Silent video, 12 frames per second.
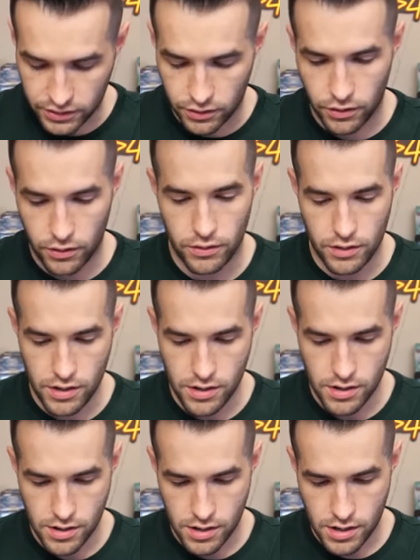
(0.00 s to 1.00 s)
This
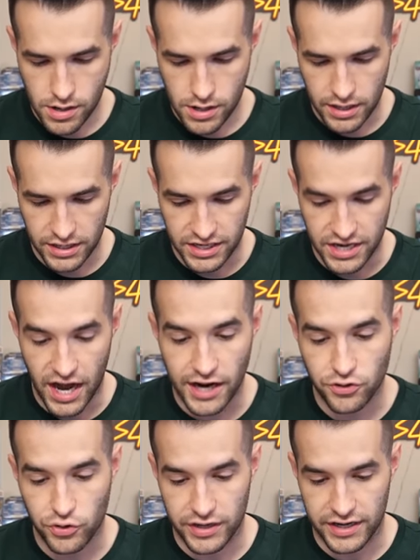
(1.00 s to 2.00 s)
card is
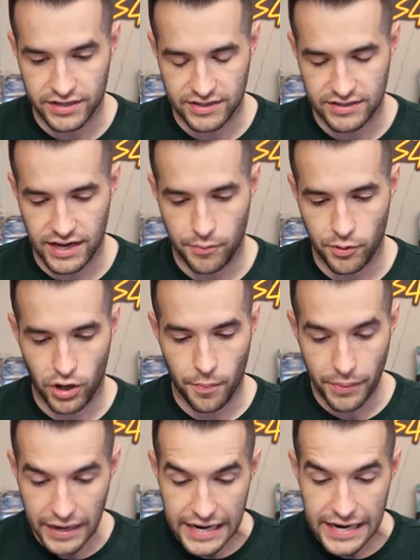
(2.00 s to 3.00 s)
not treated as a cyber
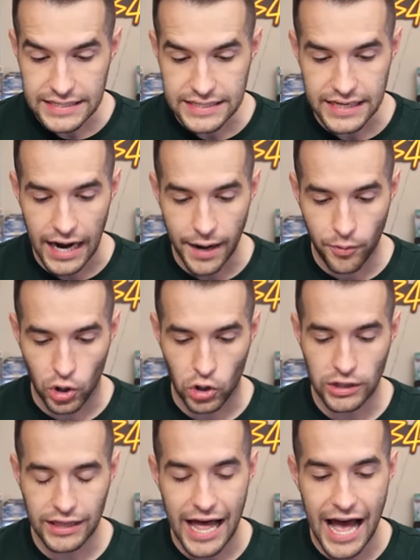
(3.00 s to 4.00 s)
card, but it is
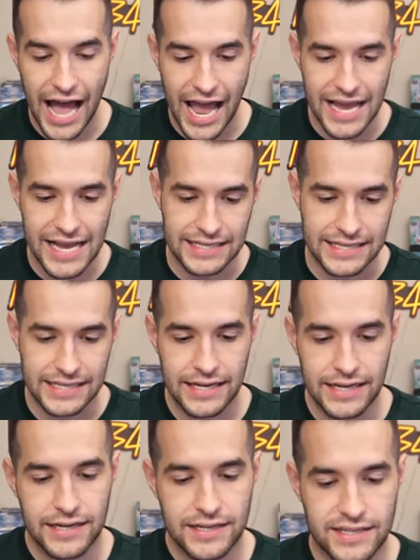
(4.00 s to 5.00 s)
cyber. Lies.
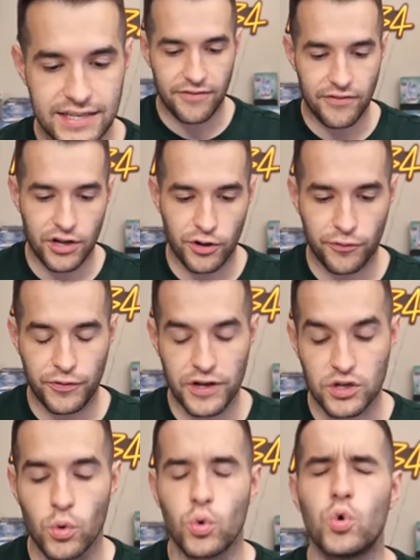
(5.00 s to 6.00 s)
7 colored
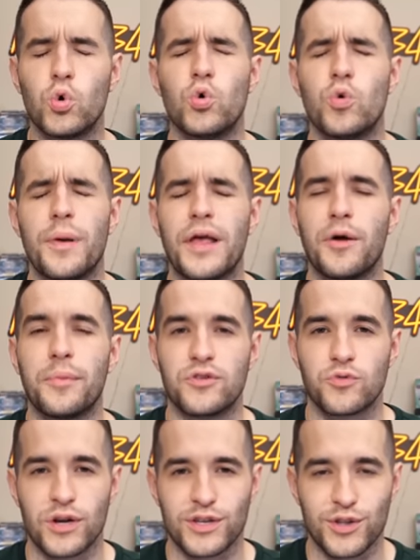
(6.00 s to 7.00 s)
fish. Ooh, Pale
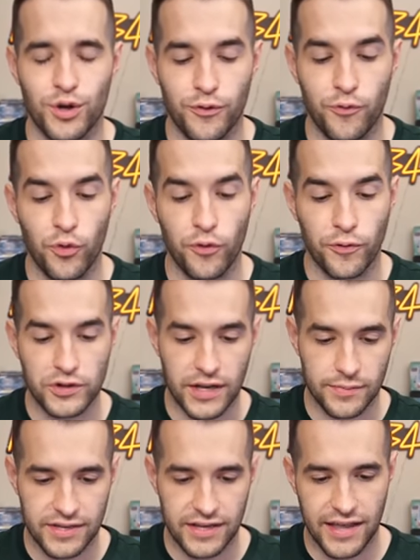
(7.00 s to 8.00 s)
Beast, Ruxin 34. First
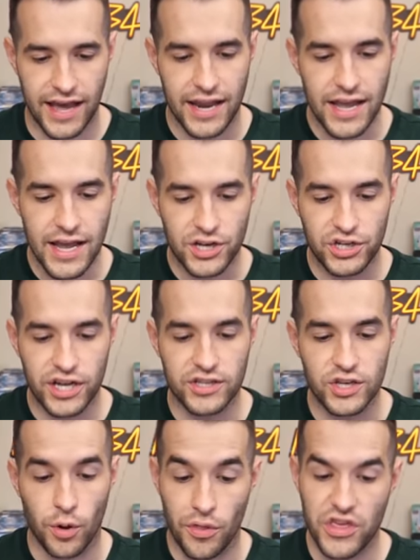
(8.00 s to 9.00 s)
time seeing that.
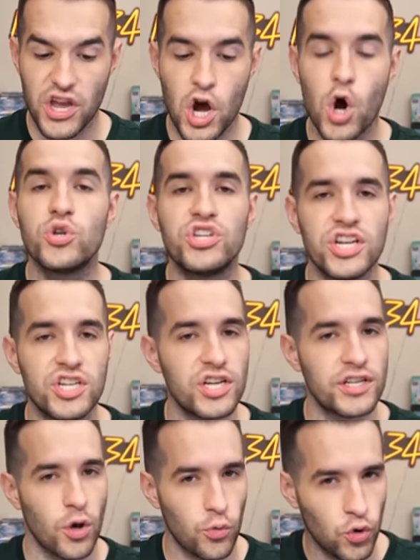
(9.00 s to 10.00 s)
Genzo, the OG
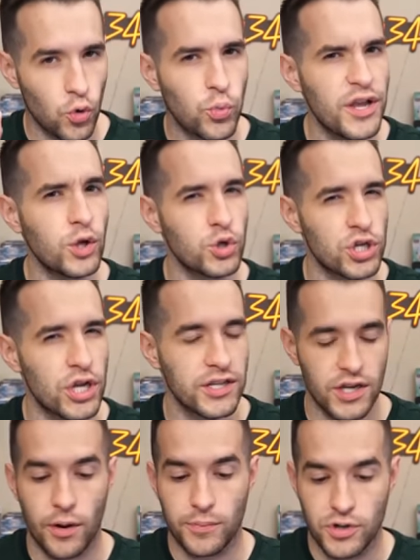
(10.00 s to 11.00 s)
Genzo, the real
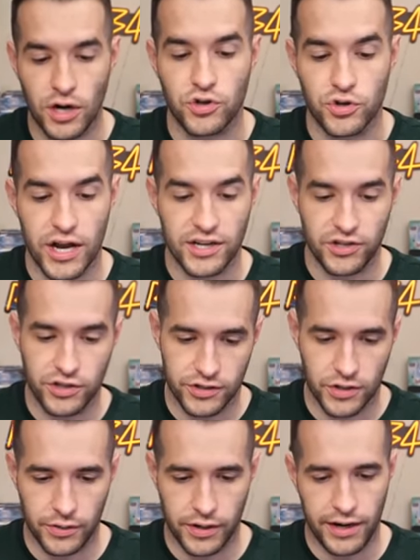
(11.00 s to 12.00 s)
Genzo. I'm talking trash
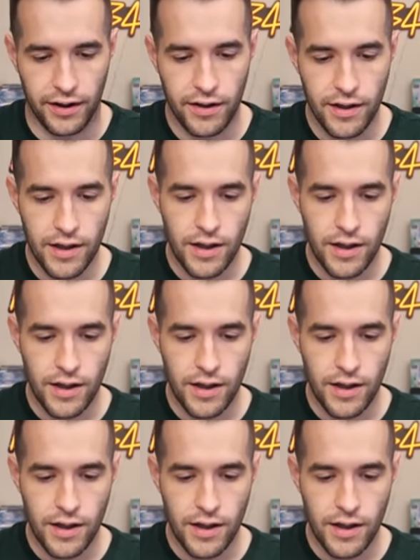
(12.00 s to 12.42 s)
Genzo right now.